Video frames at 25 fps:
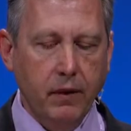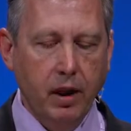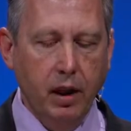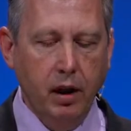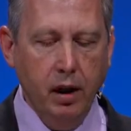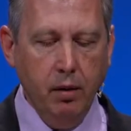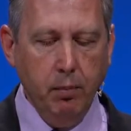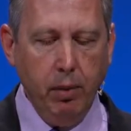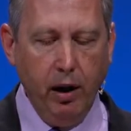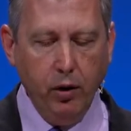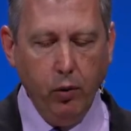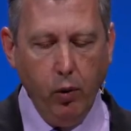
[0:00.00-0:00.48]

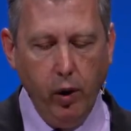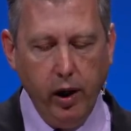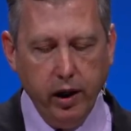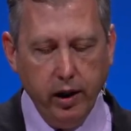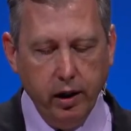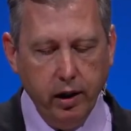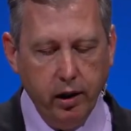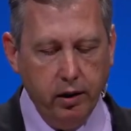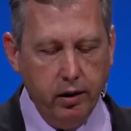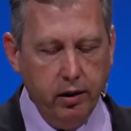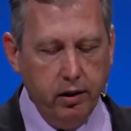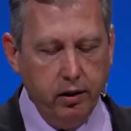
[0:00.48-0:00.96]
By the way,
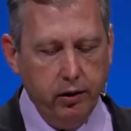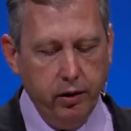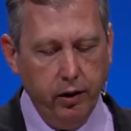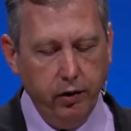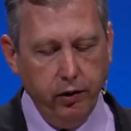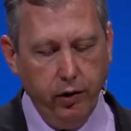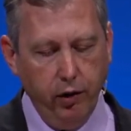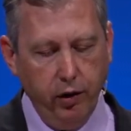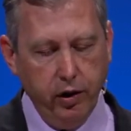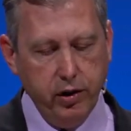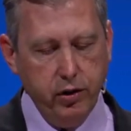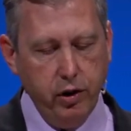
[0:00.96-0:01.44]
th-
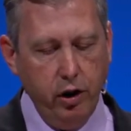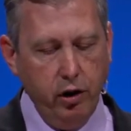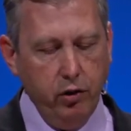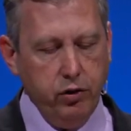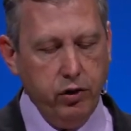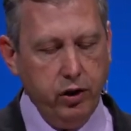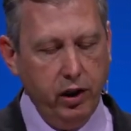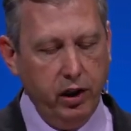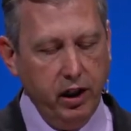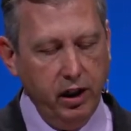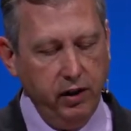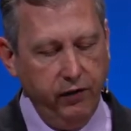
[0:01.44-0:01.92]
there is no
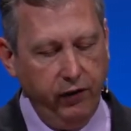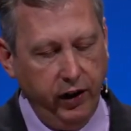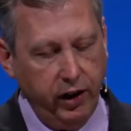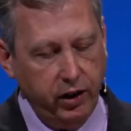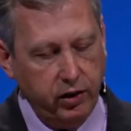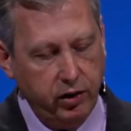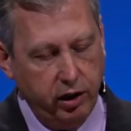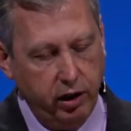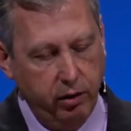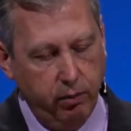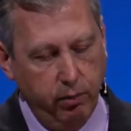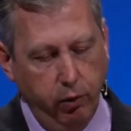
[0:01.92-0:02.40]
significance
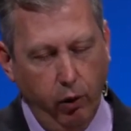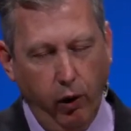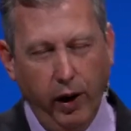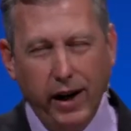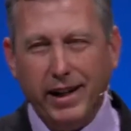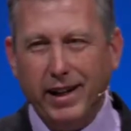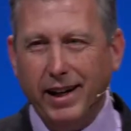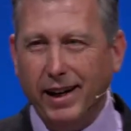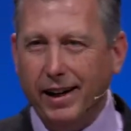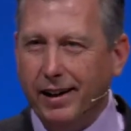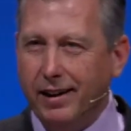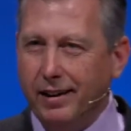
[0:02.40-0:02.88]
in the
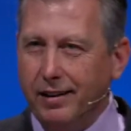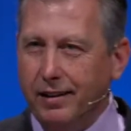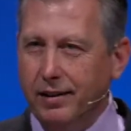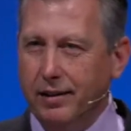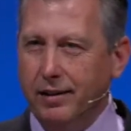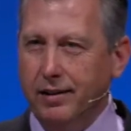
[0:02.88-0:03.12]
breaking